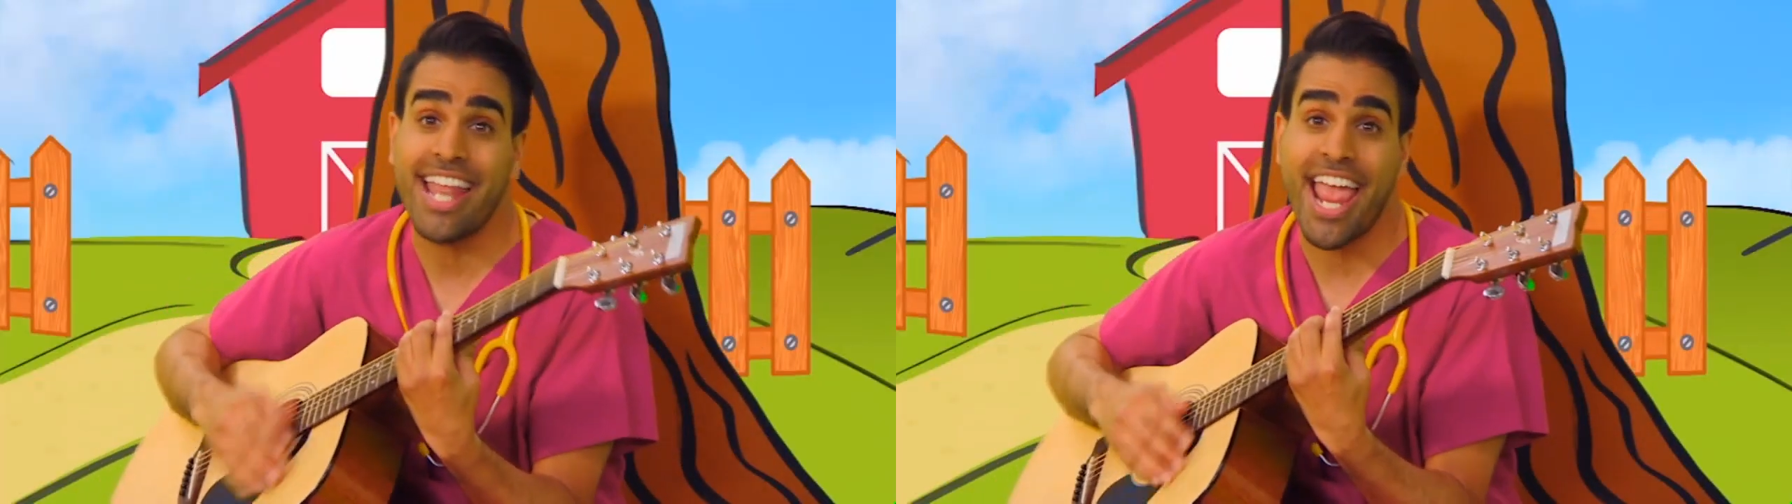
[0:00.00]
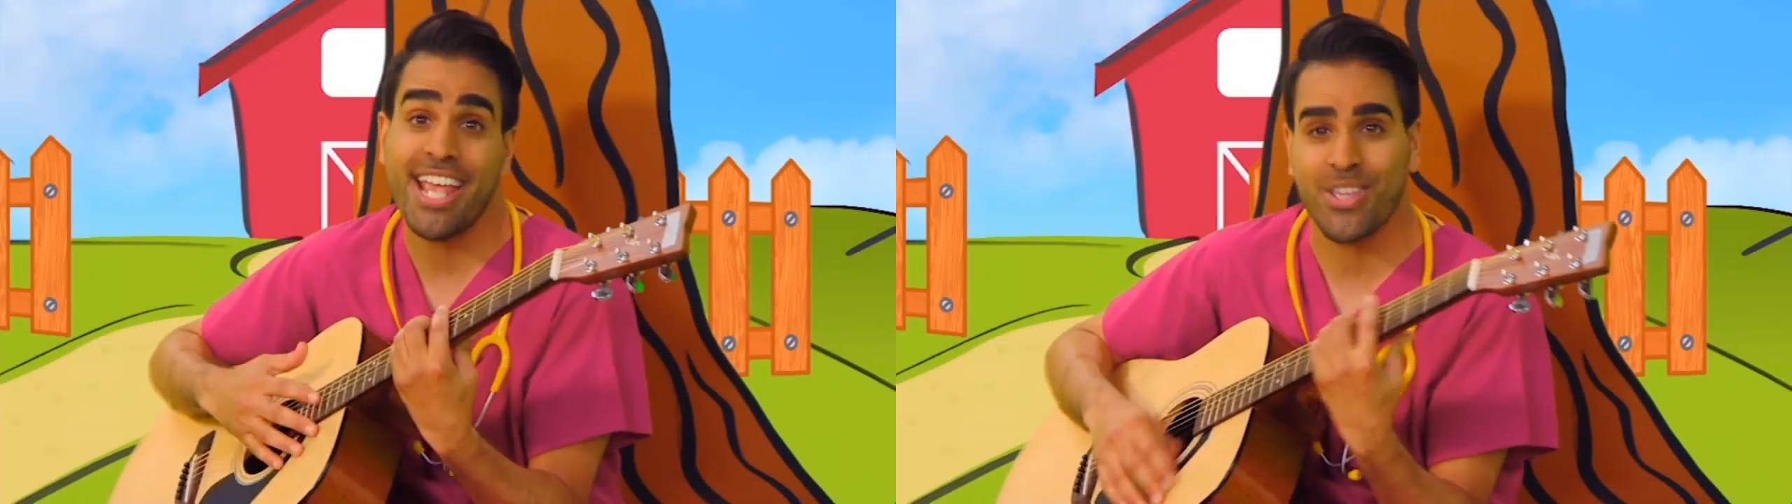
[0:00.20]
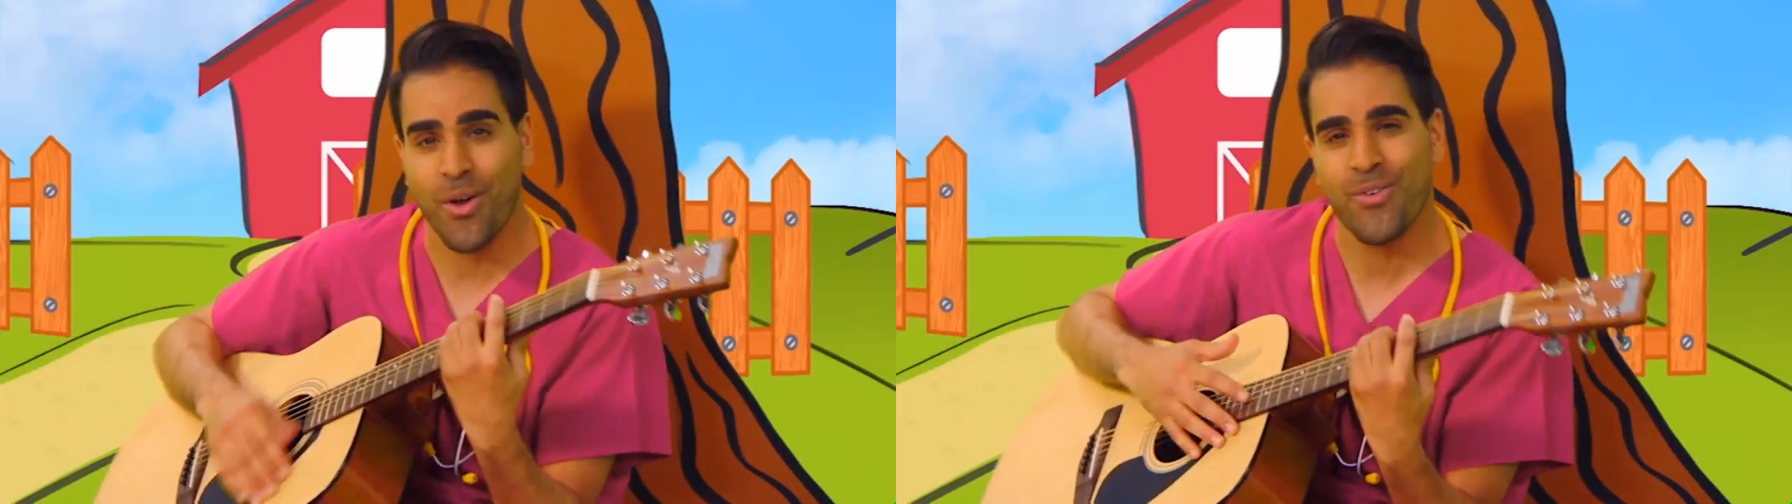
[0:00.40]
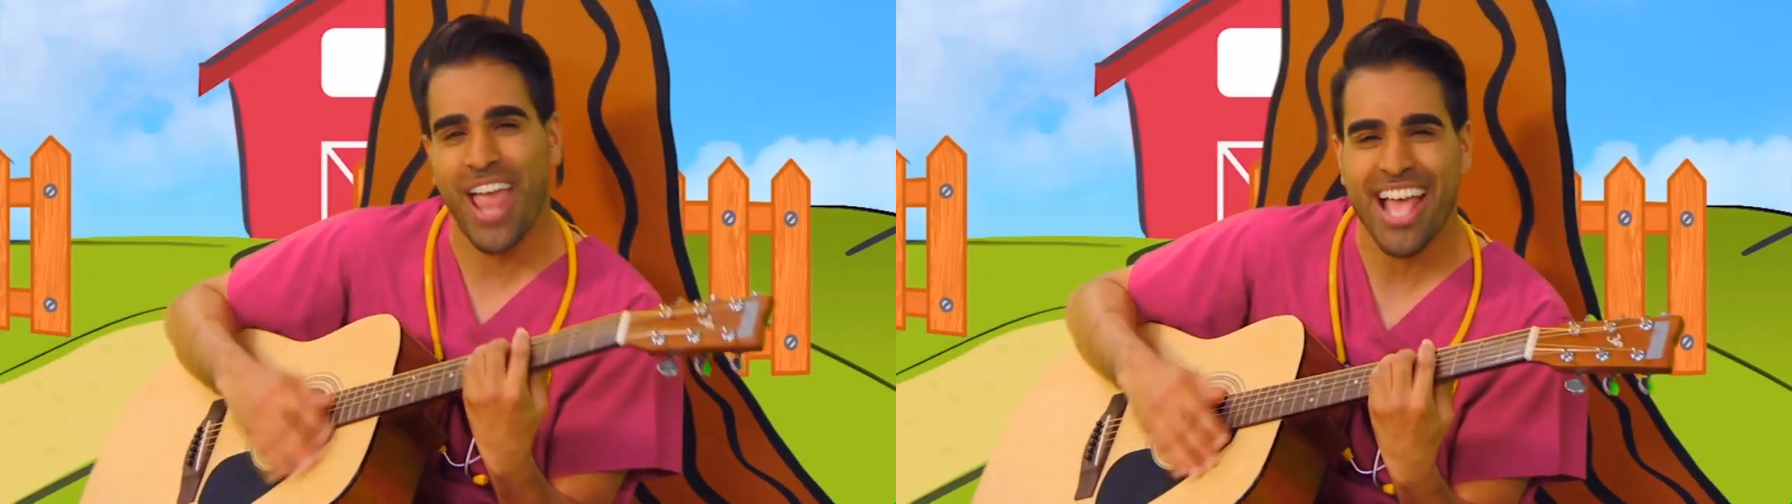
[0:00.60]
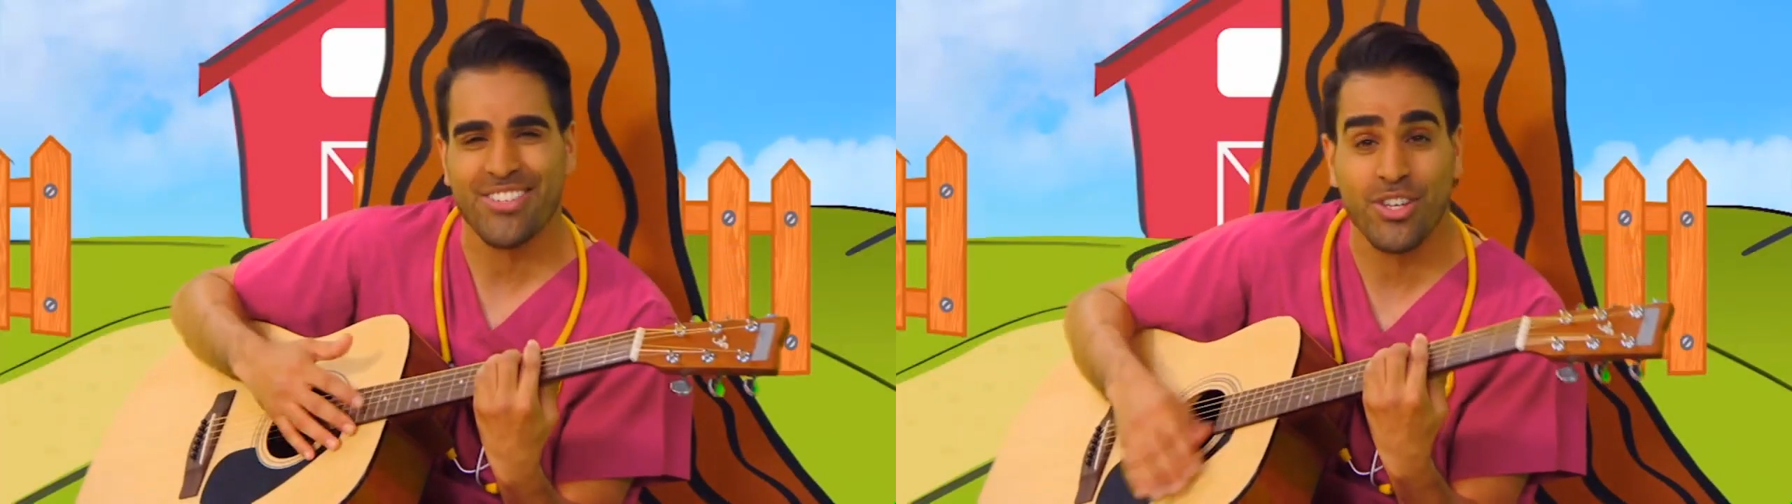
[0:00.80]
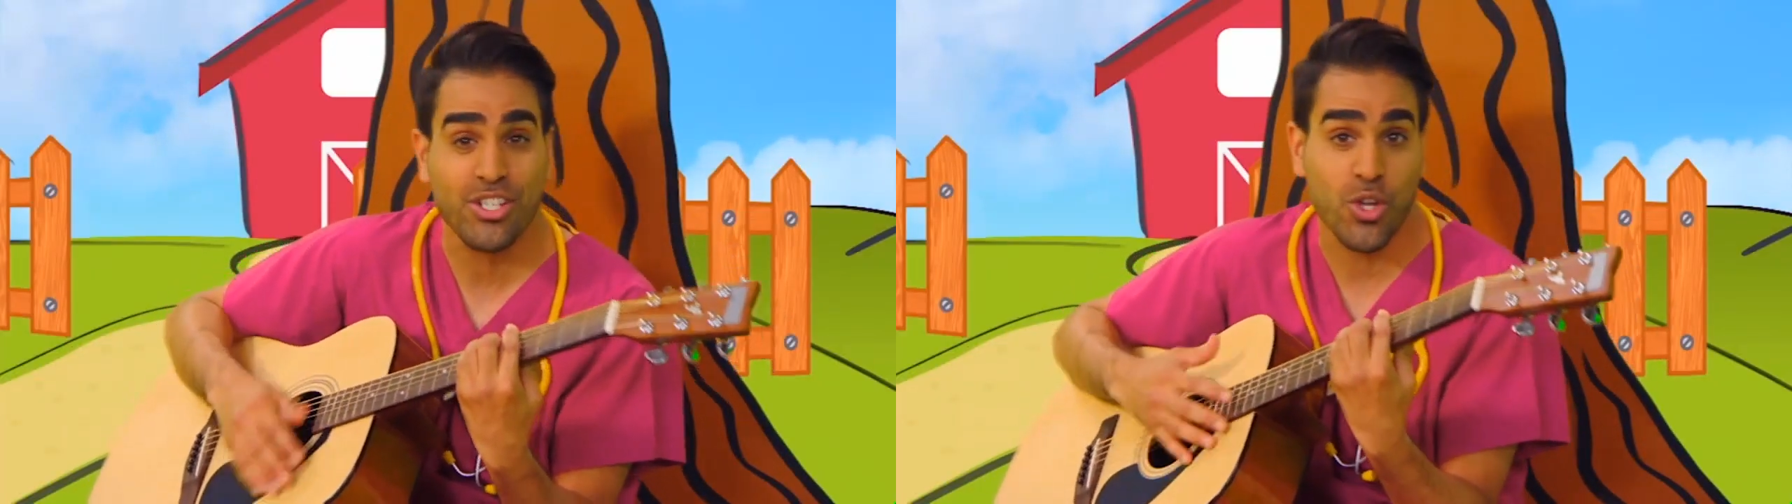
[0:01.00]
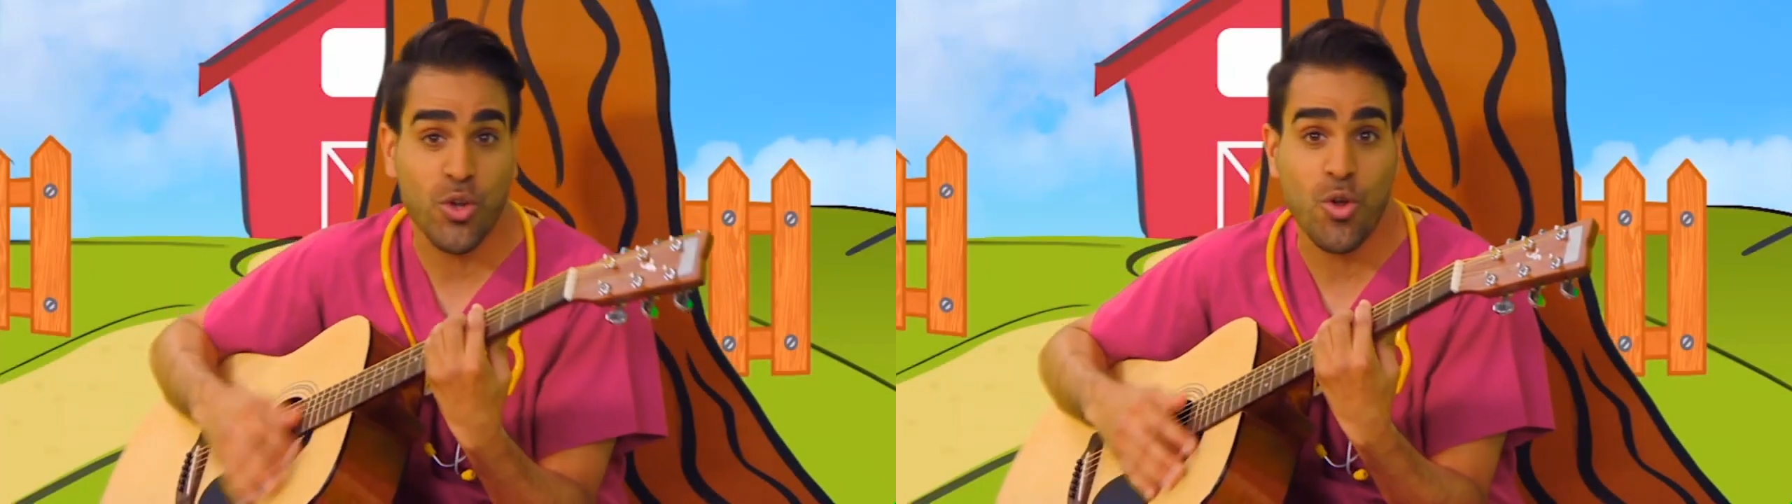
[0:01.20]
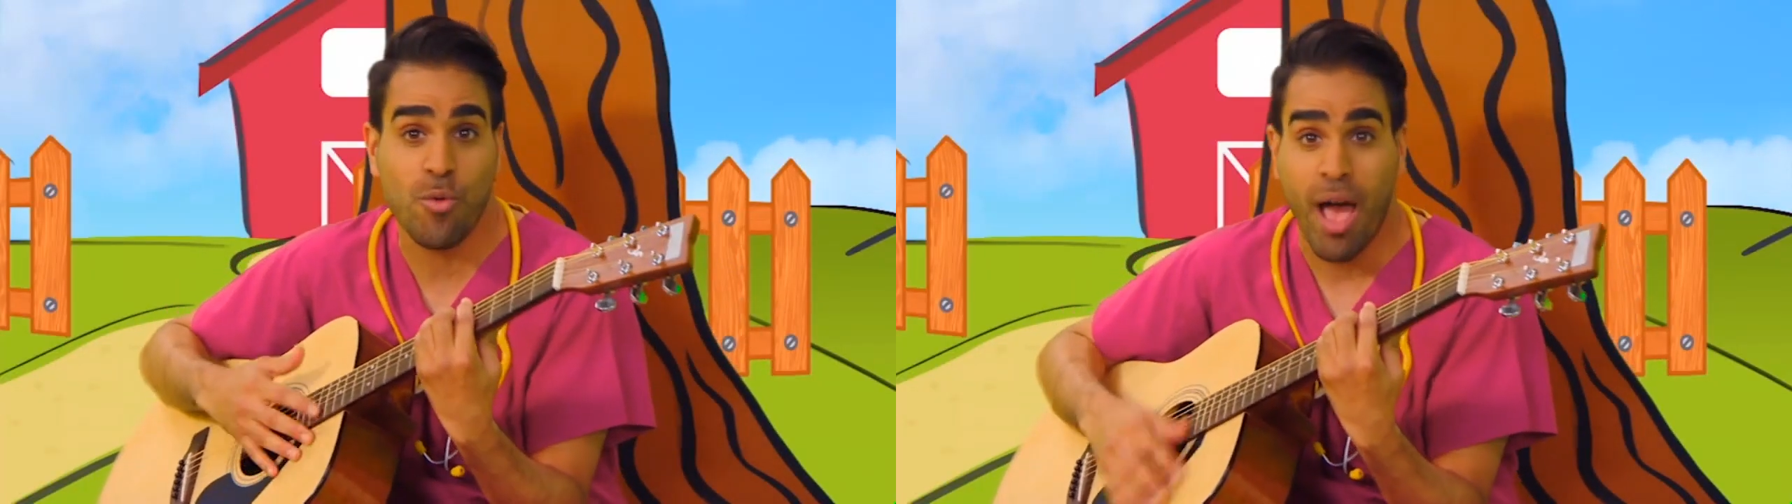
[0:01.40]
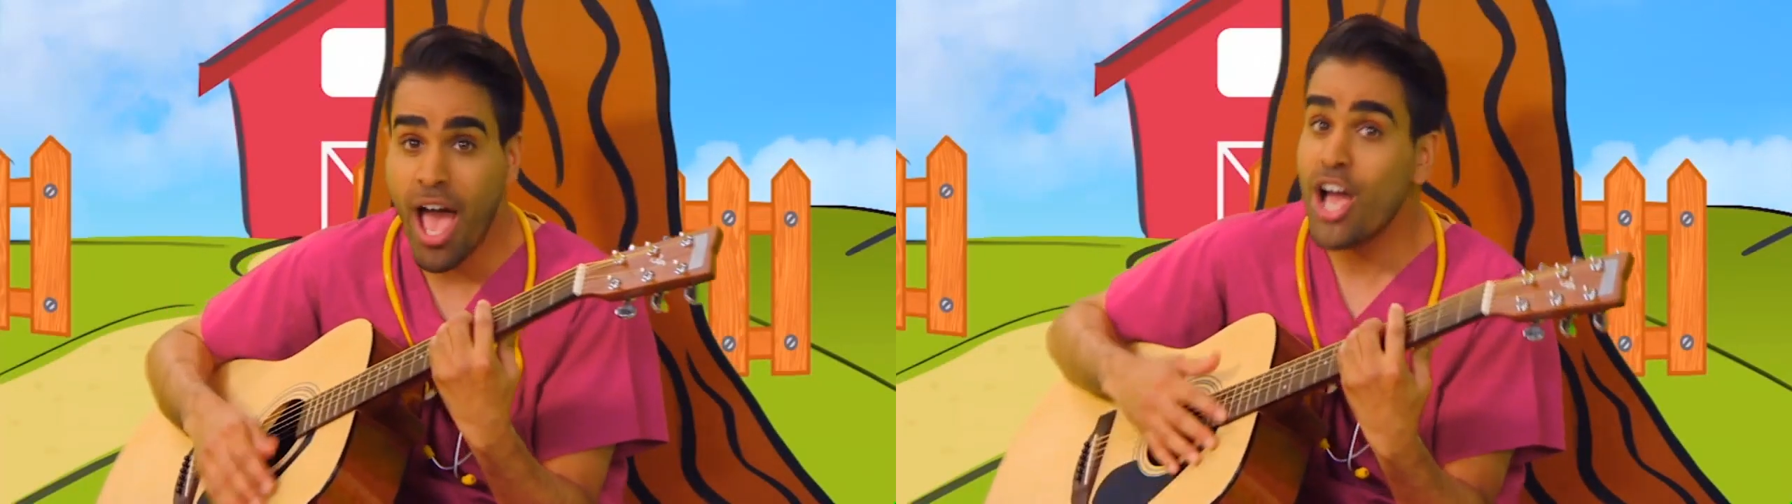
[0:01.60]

nasogastric tube